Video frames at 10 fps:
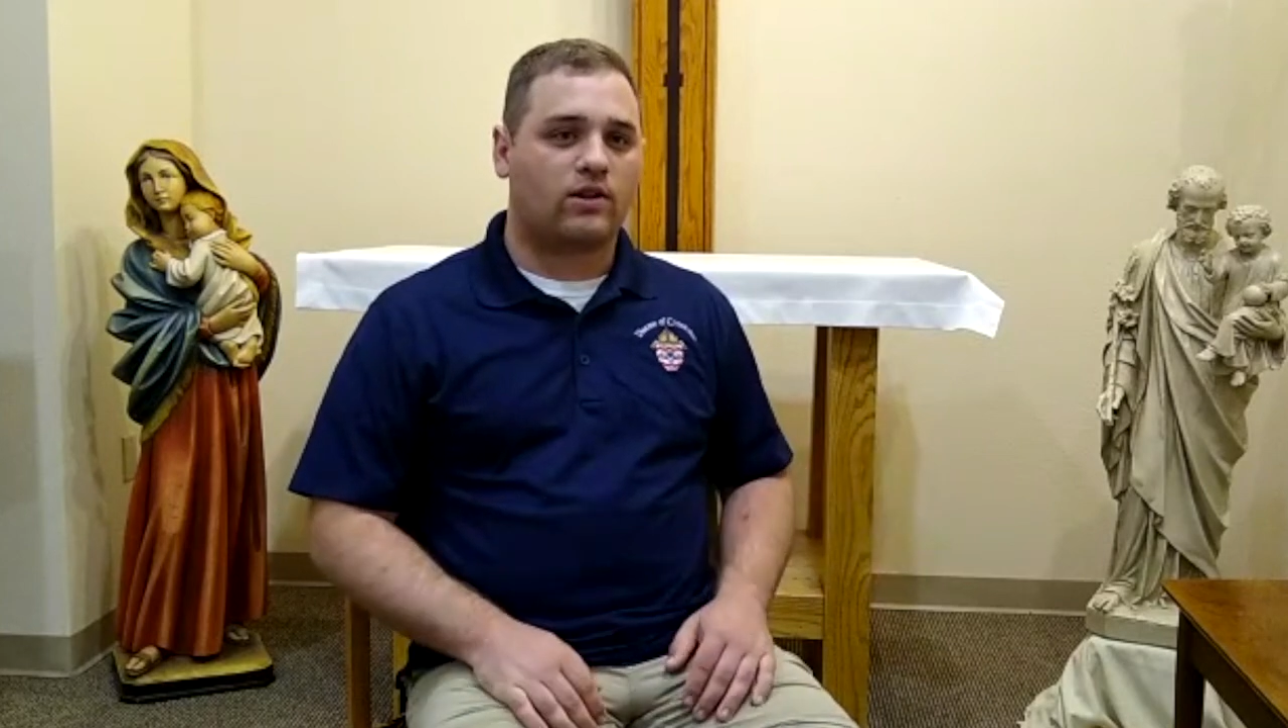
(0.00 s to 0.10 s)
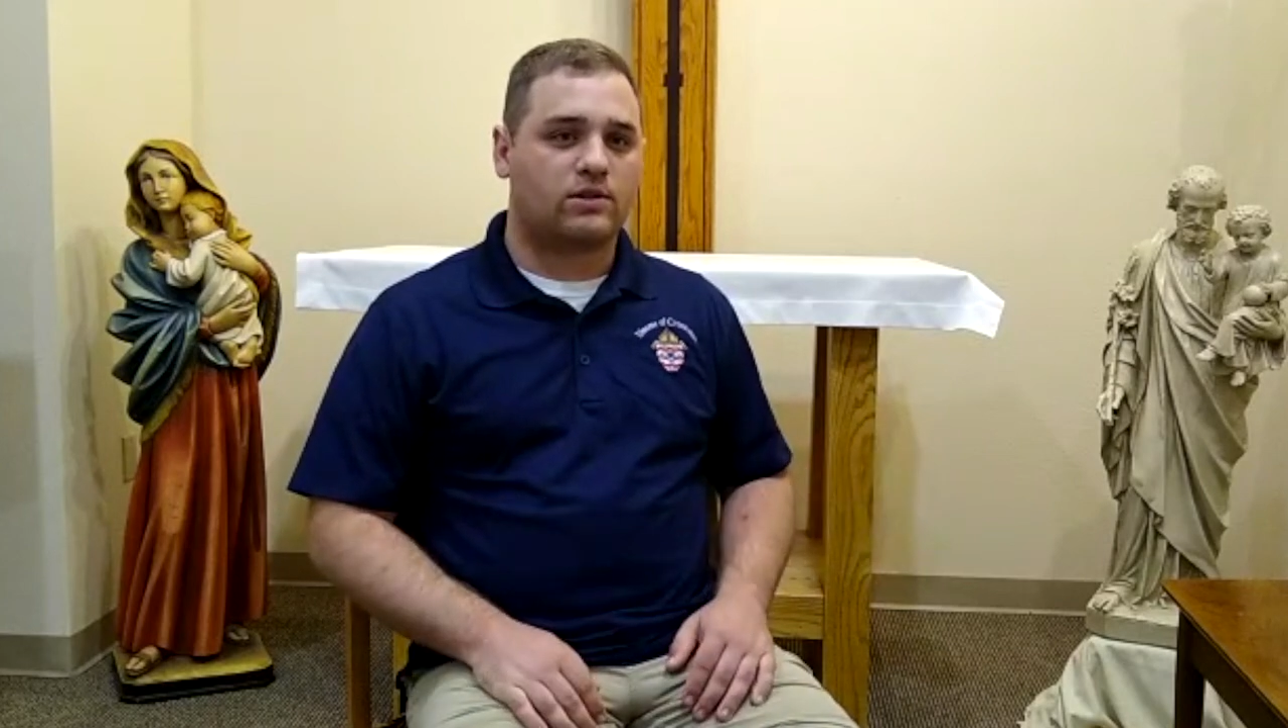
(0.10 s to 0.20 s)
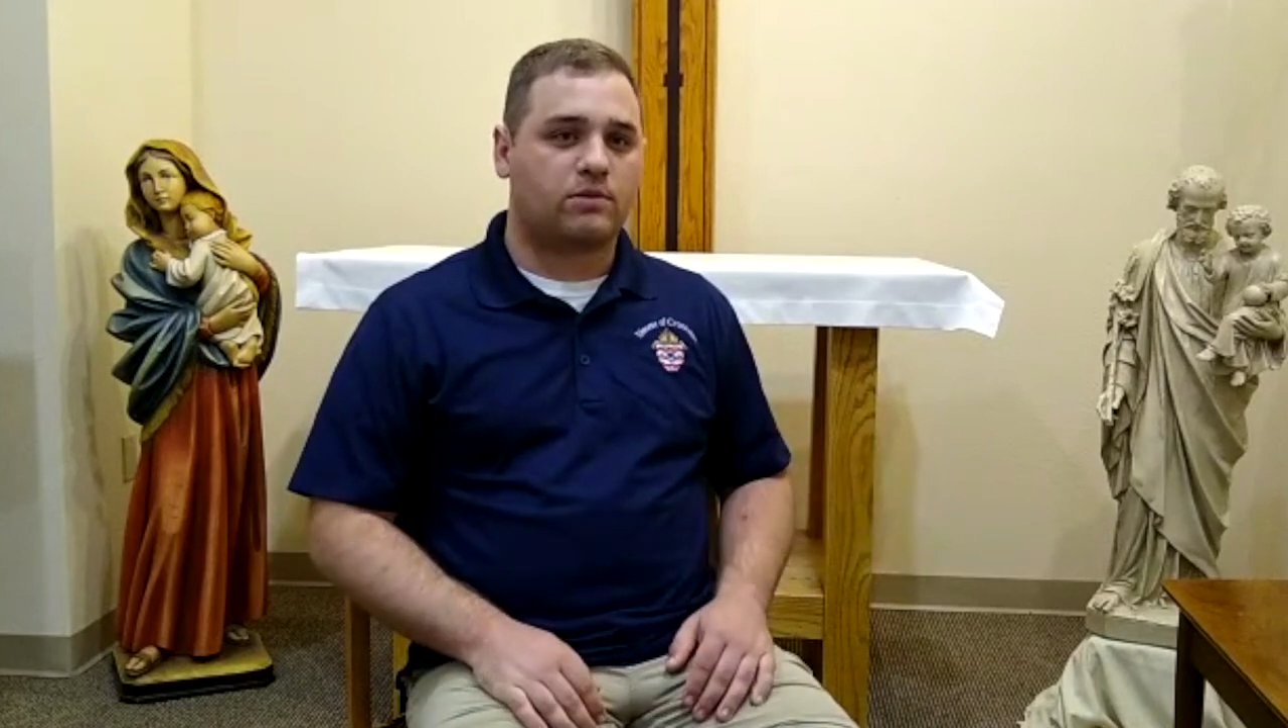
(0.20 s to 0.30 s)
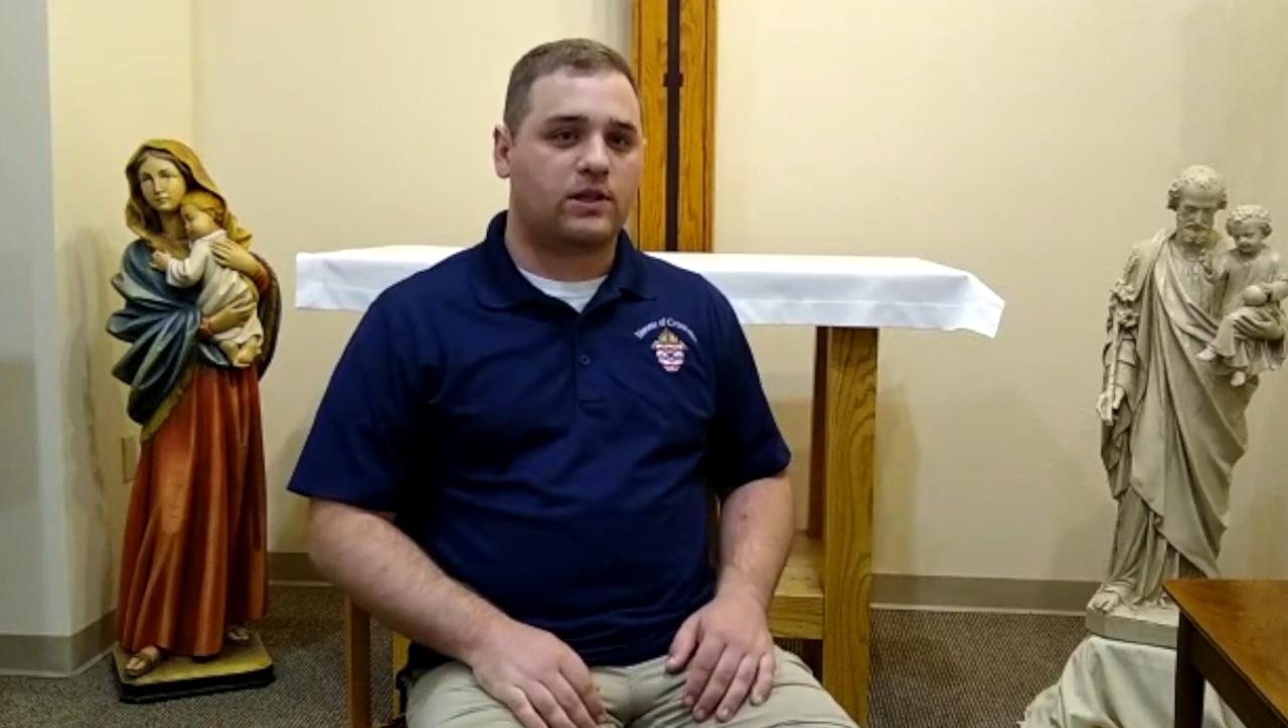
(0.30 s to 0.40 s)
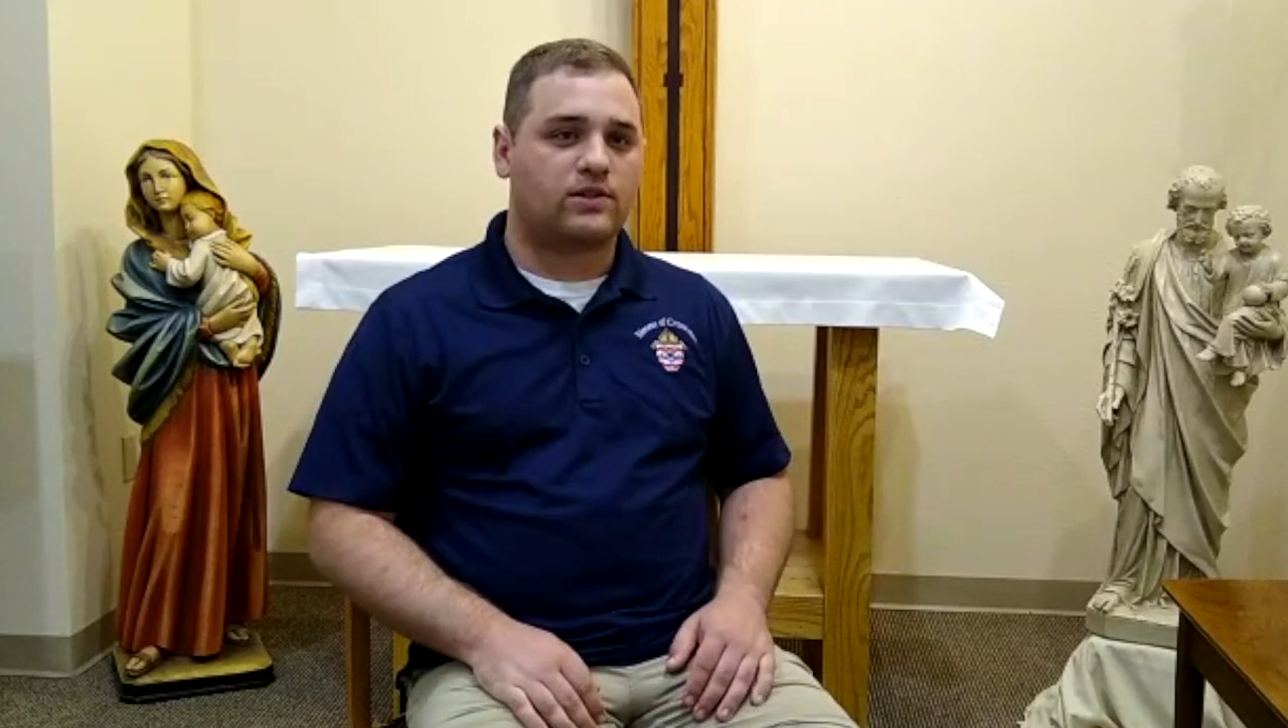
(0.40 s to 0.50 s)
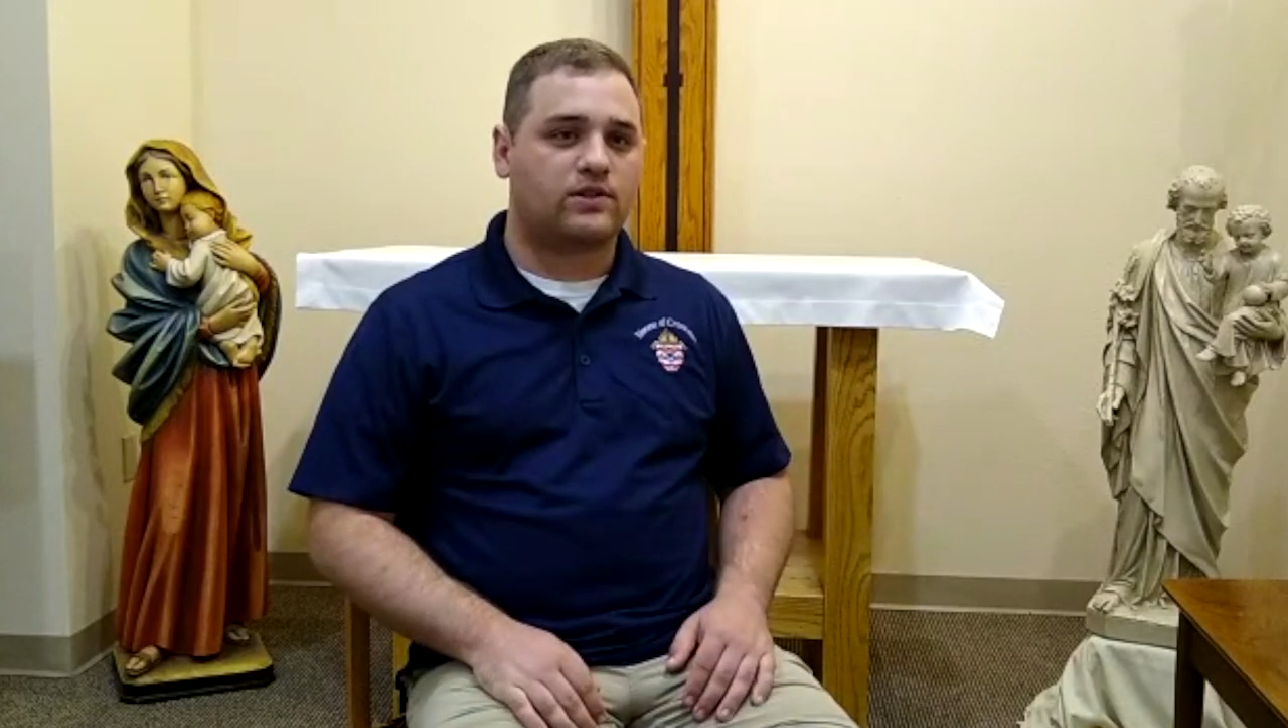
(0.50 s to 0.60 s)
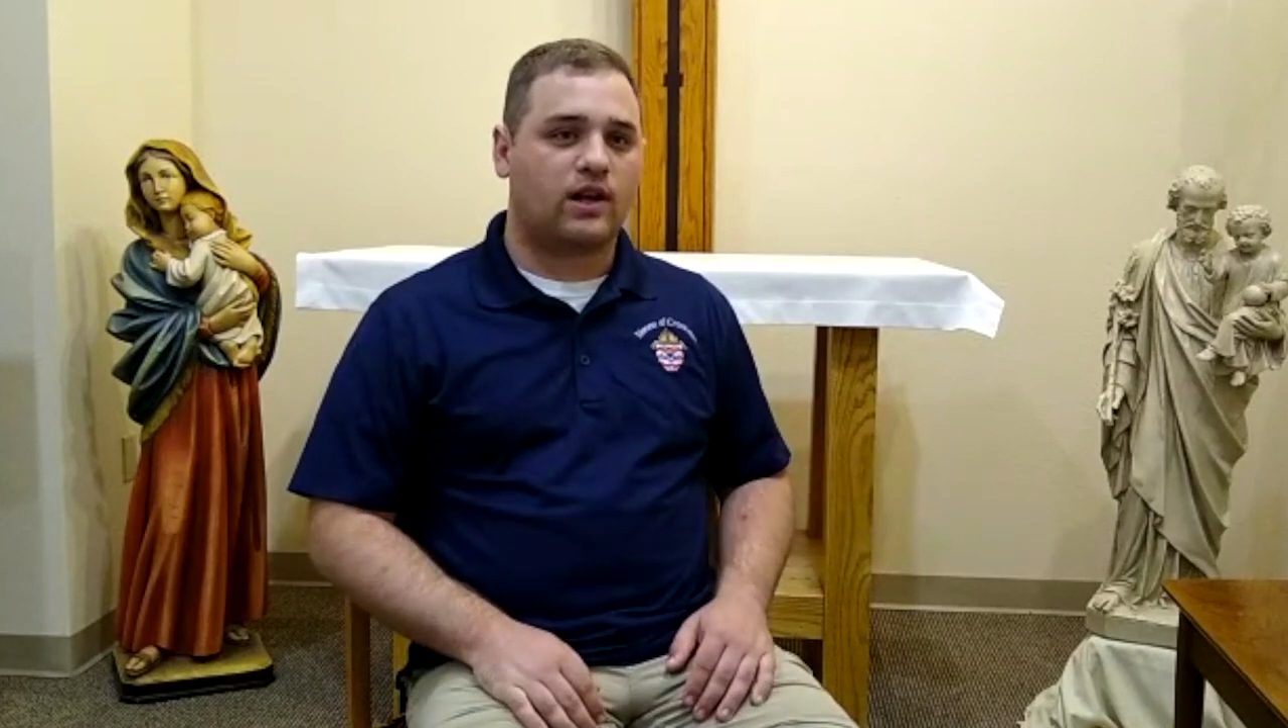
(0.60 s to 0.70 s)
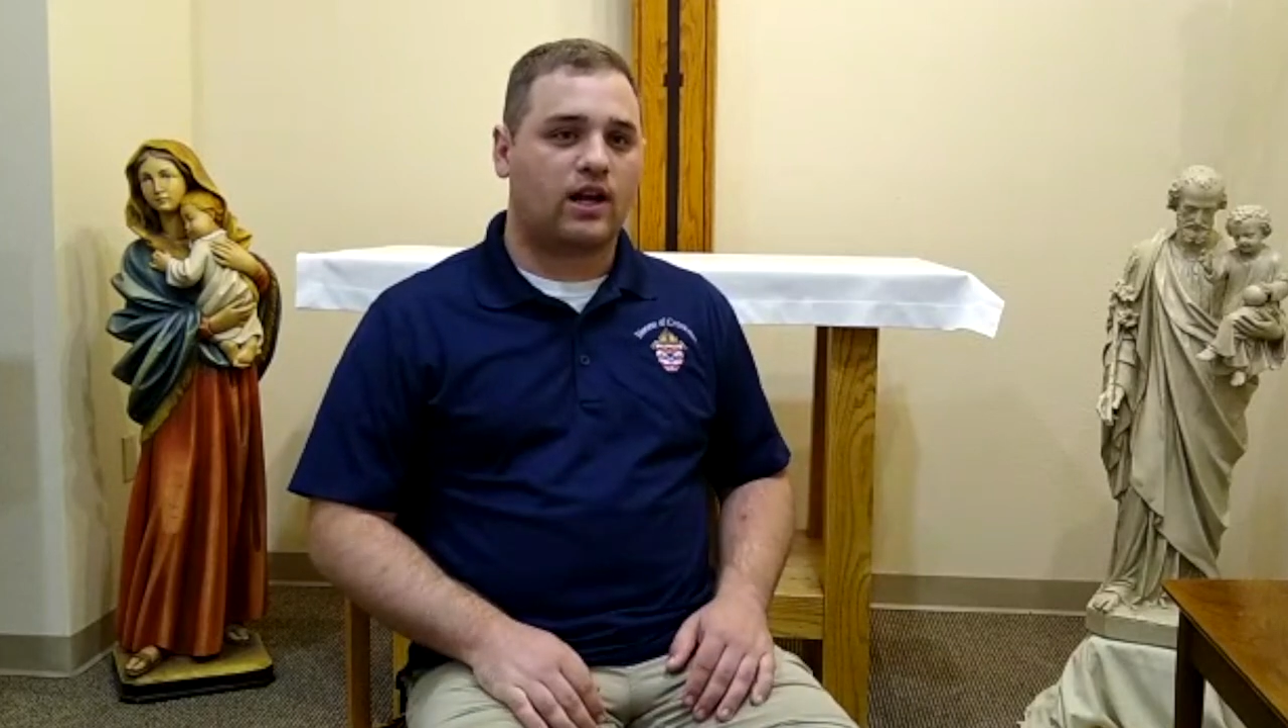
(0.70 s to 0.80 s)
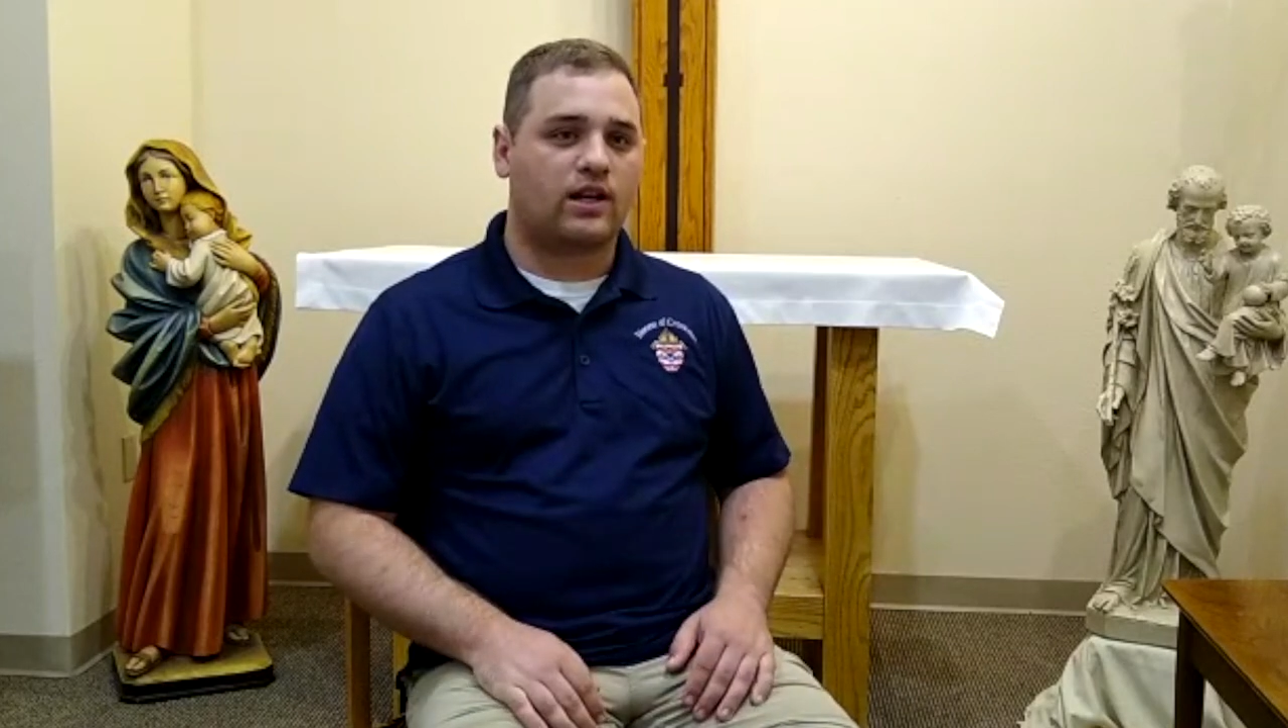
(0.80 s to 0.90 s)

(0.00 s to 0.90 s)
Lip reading: this peace that I